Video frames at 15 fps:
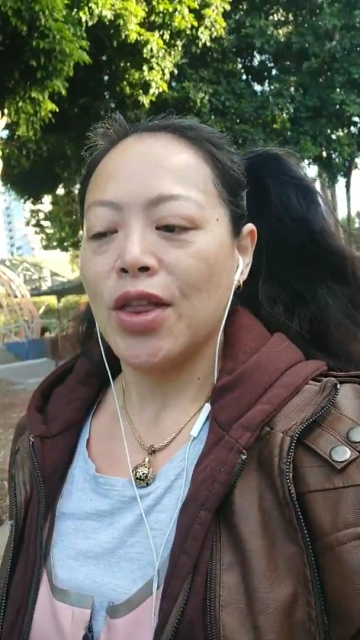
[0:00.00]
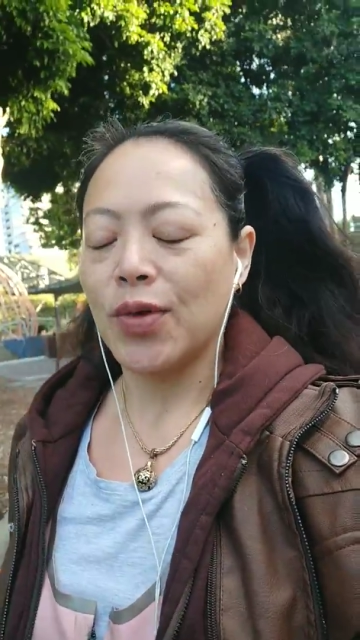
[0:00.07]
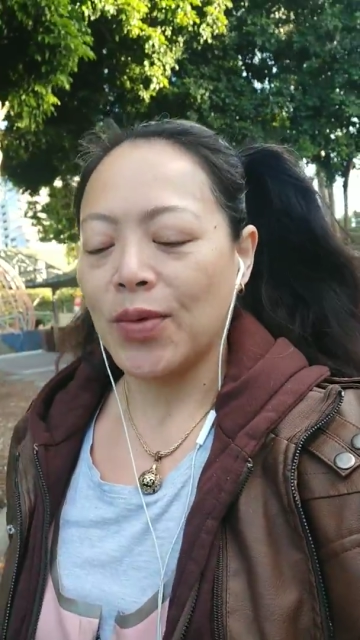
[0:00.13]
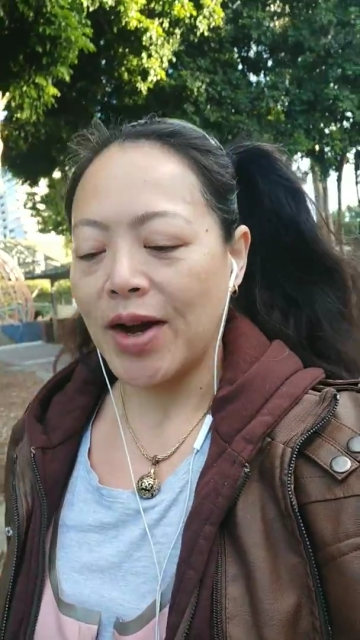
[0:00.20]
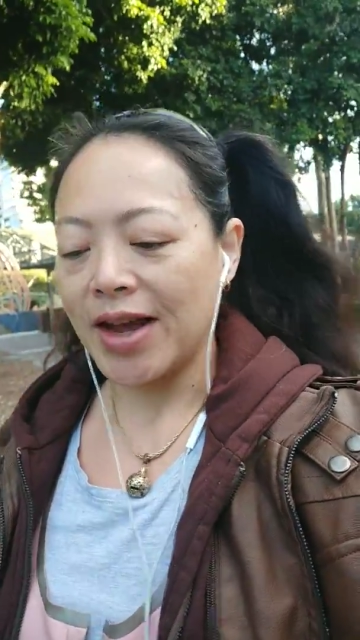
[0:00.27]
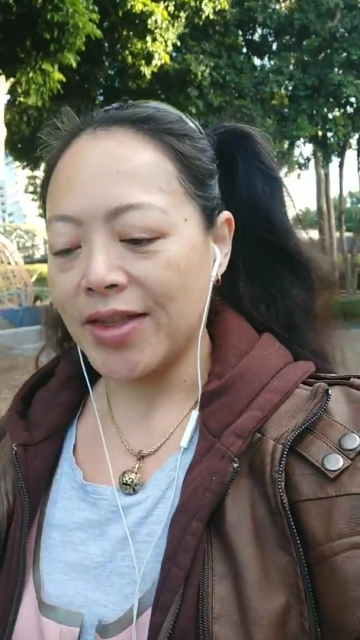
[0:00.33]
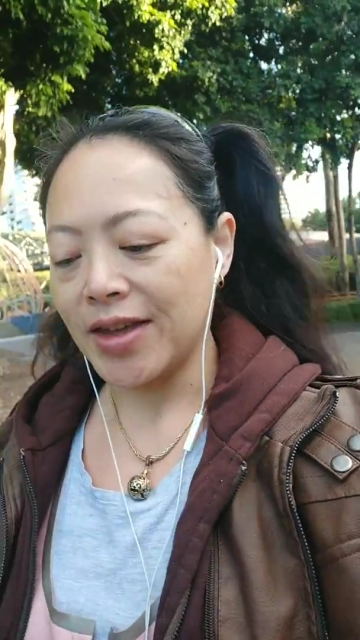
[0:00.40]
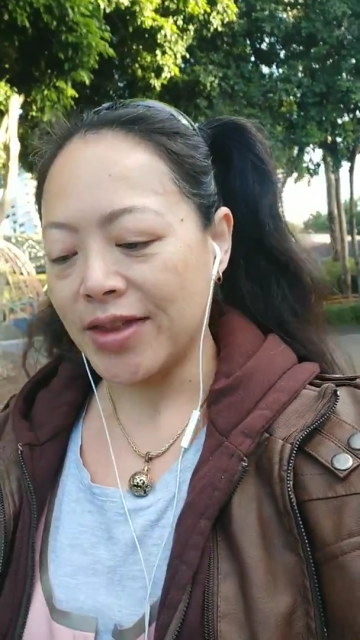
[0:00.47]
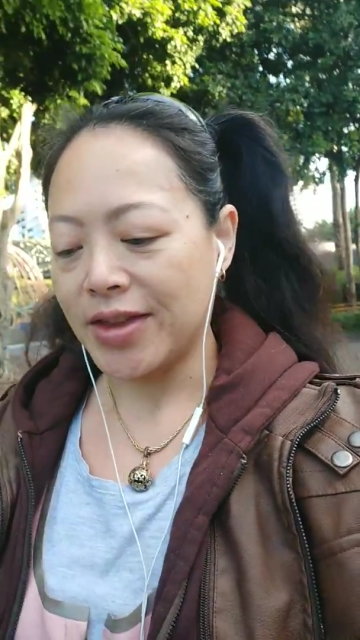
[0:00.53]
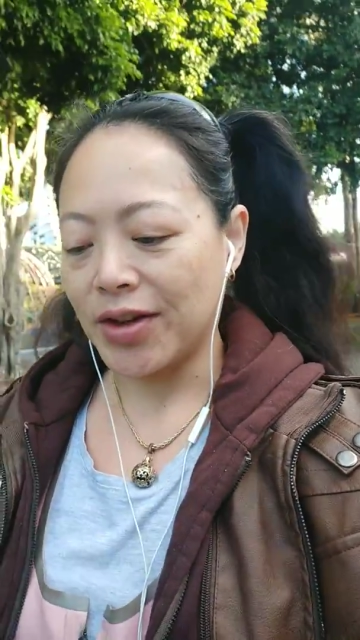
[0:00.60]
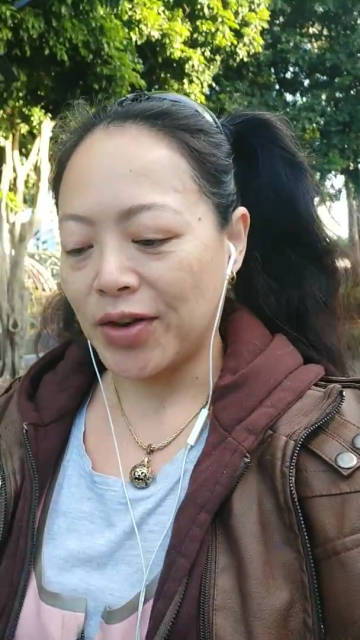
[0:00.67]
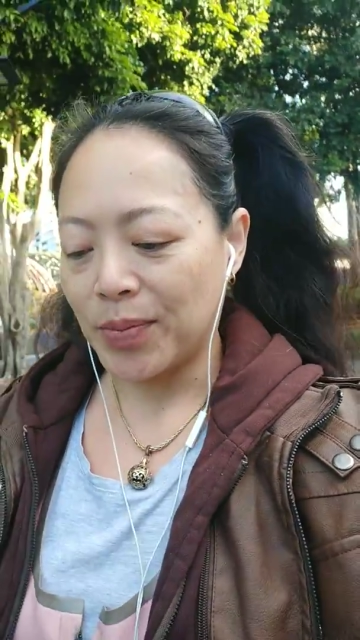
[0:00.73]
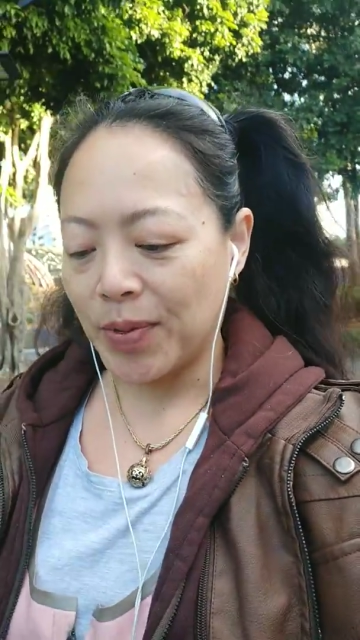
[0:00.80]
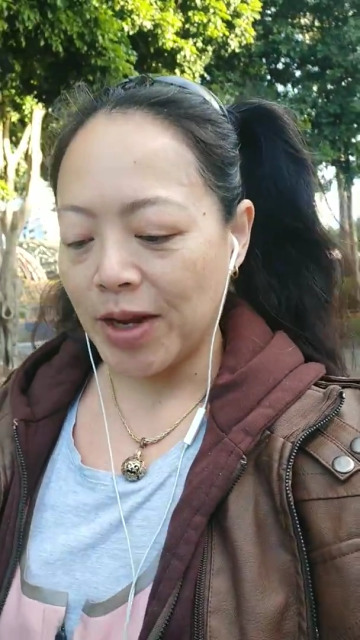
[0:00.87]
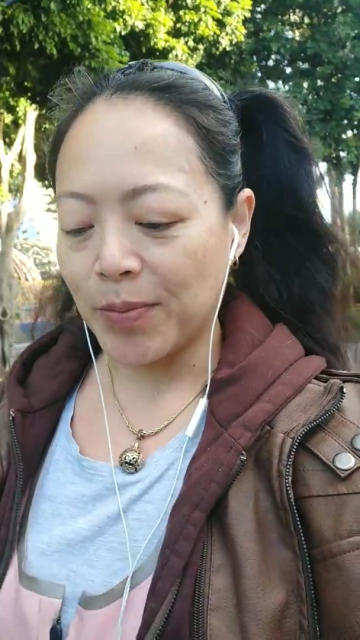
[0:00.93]
the way that
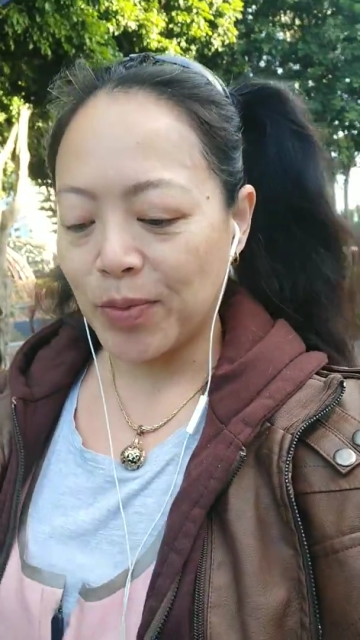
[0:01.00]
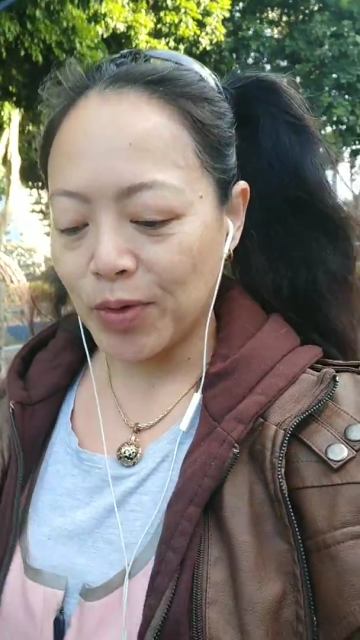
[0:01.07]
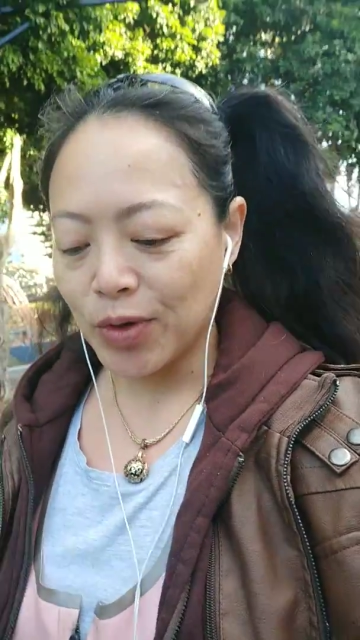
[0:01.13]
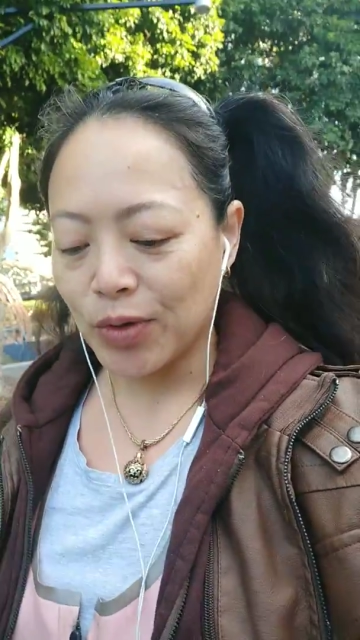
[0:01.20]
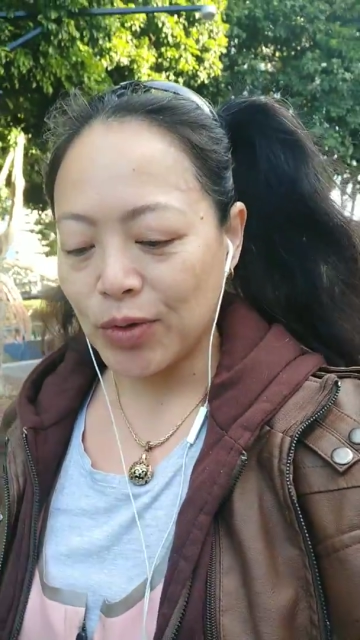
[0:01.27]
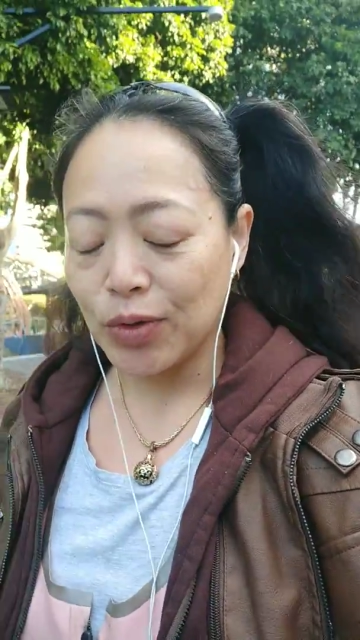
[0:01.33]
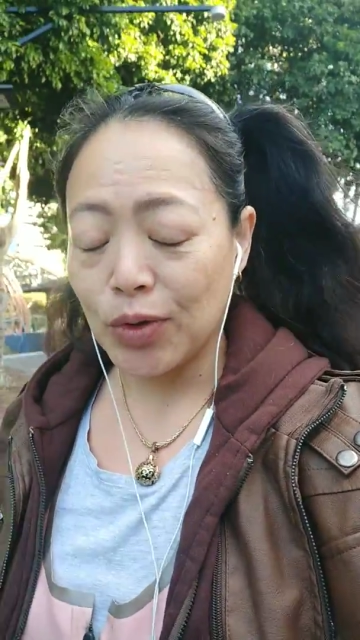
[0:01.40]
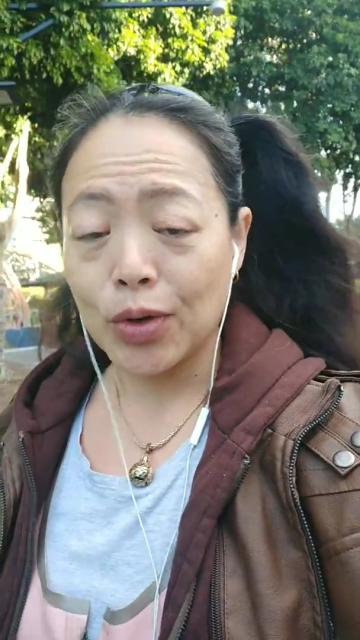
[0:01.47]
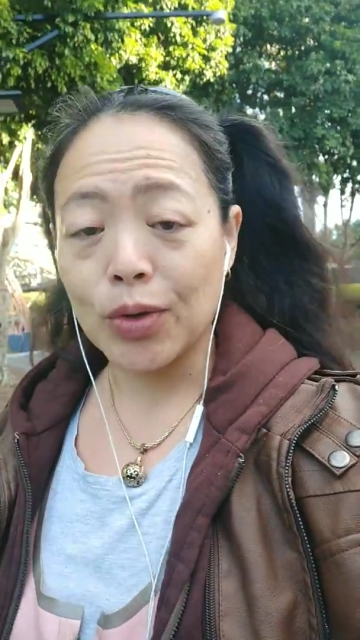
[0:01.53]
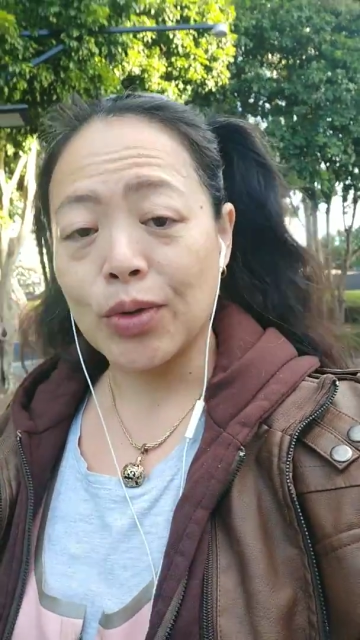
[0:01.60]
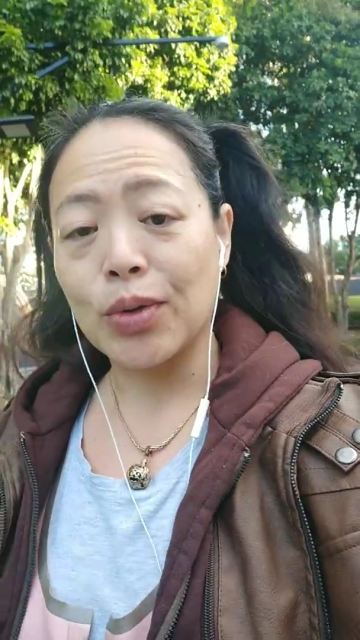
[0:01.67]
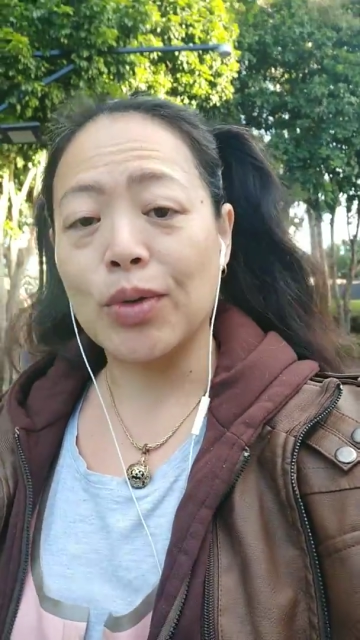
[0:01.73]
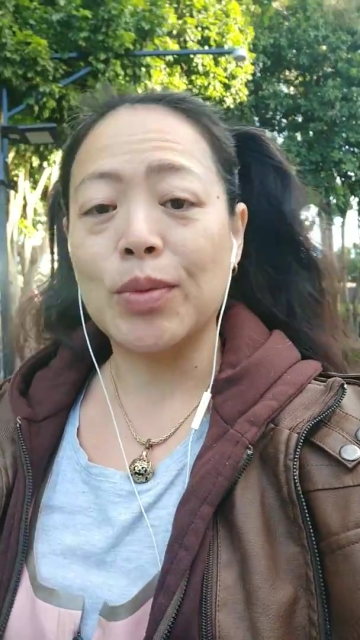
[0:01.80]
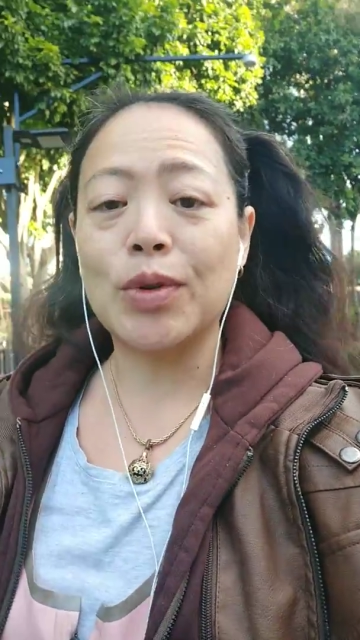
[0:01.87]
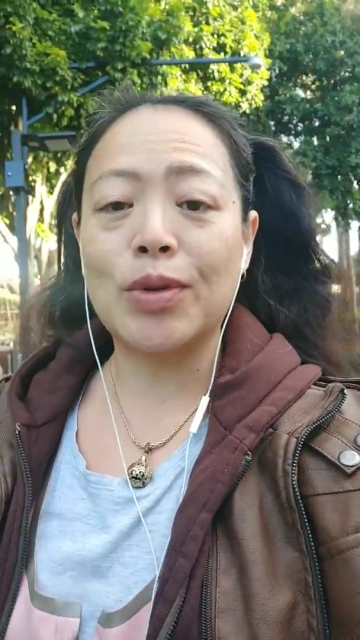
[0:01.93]
there are people who look
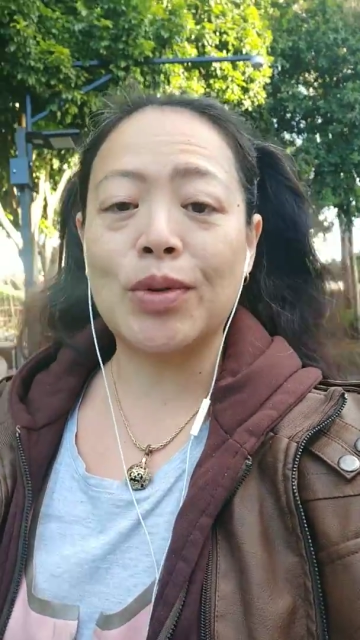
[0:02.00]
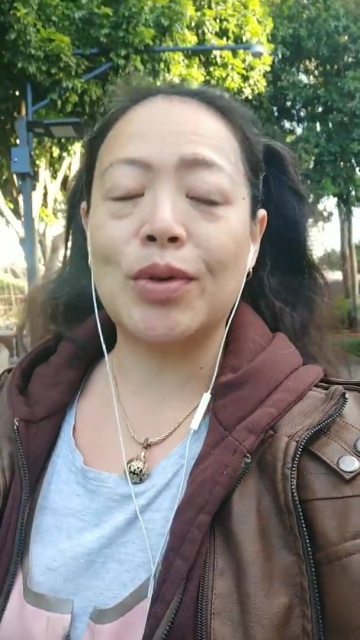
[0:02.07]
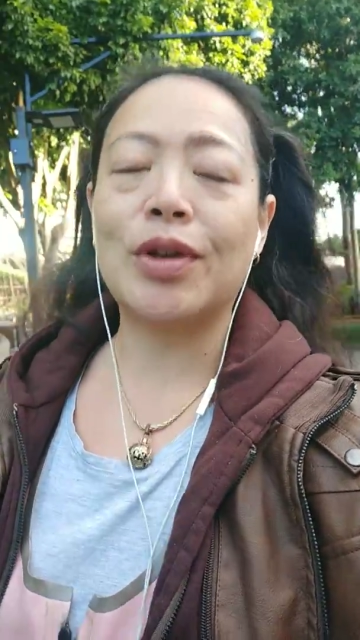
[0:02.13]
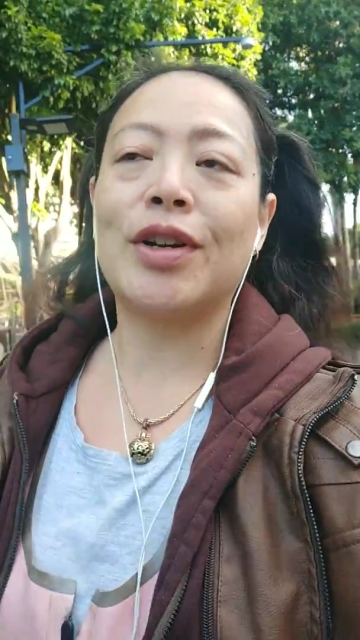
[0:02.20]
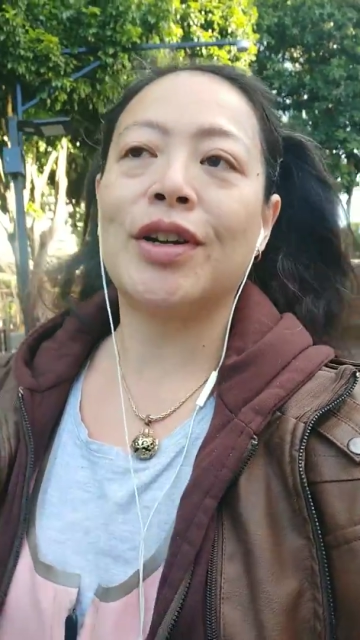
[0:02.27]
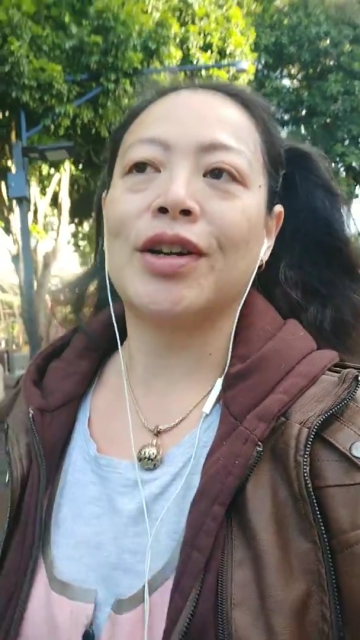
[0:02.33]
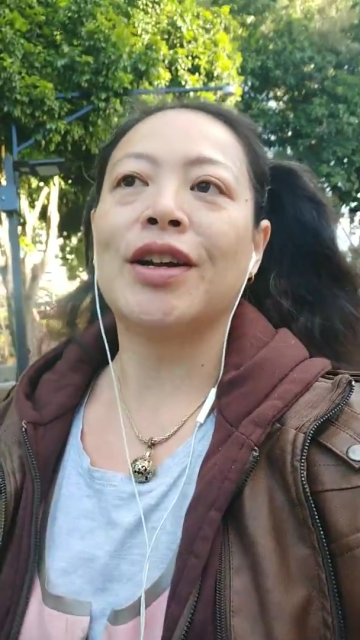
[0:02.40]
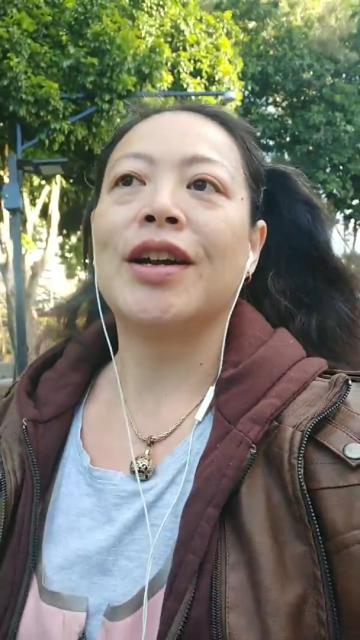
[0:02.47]
normal,